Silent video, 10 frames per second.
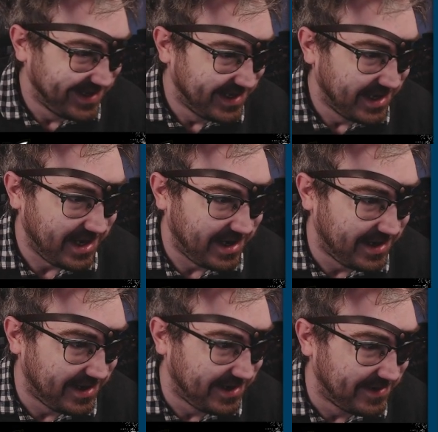
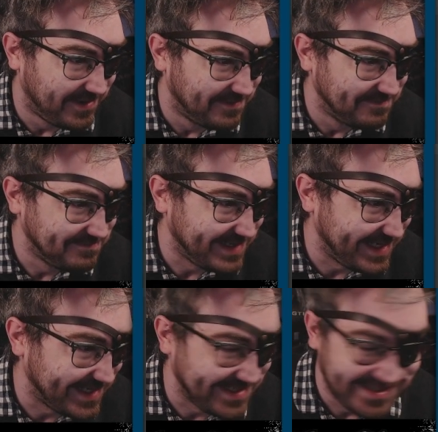Oh
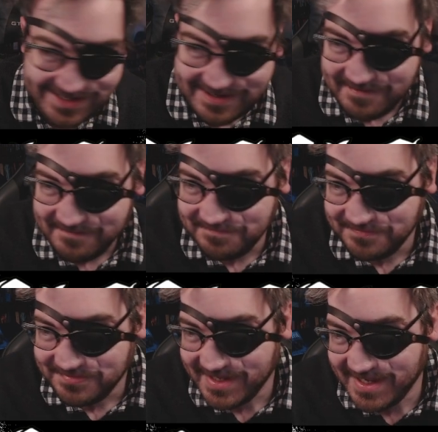man.
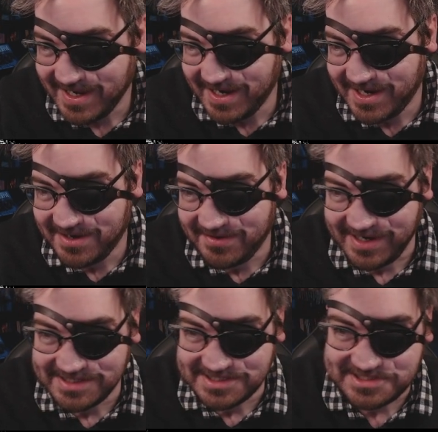Oh,
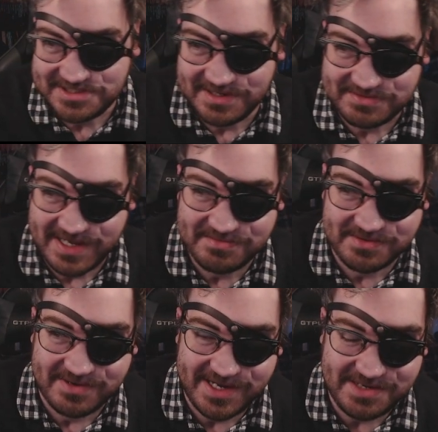and you see you have to have the
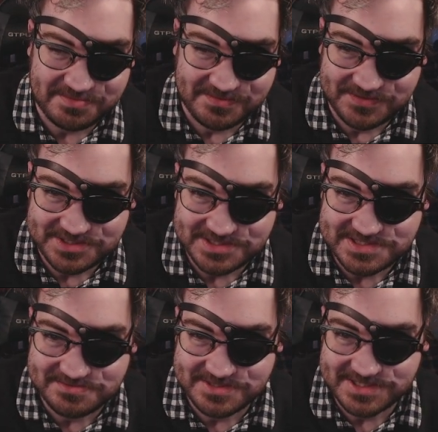right proficiency
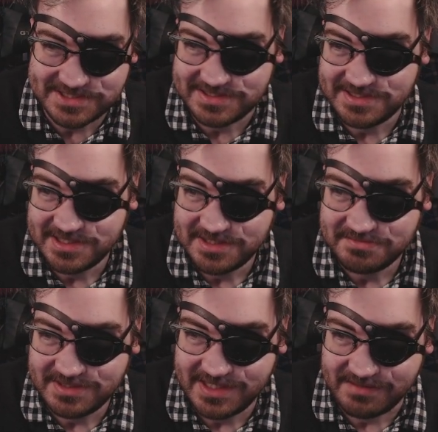with it. But
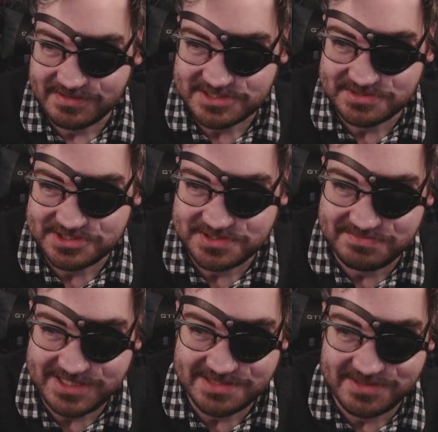like if I switch to
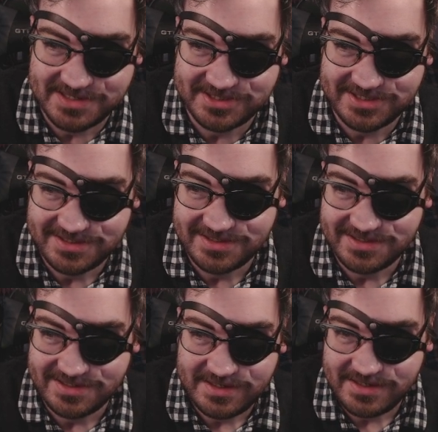medium armor,
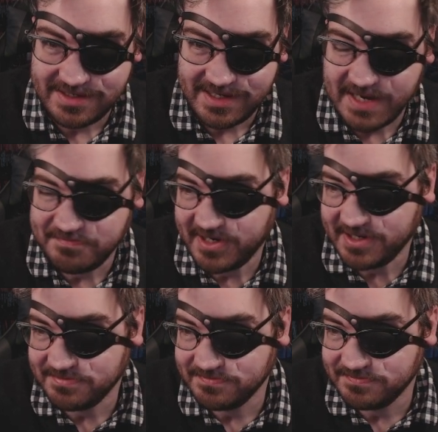
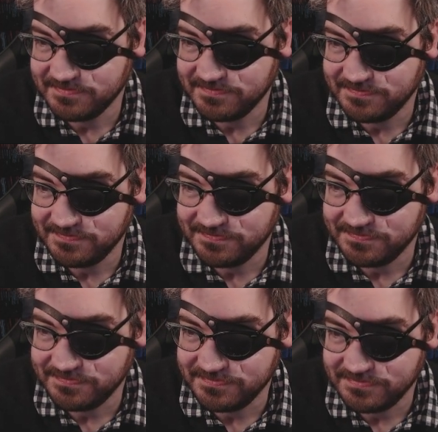
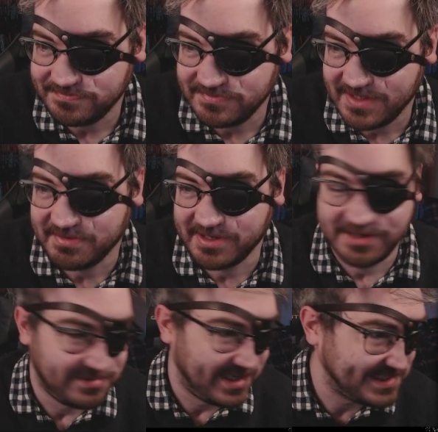there we go.
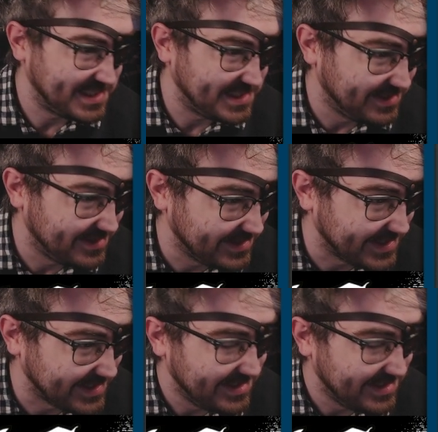I just had to unclick it.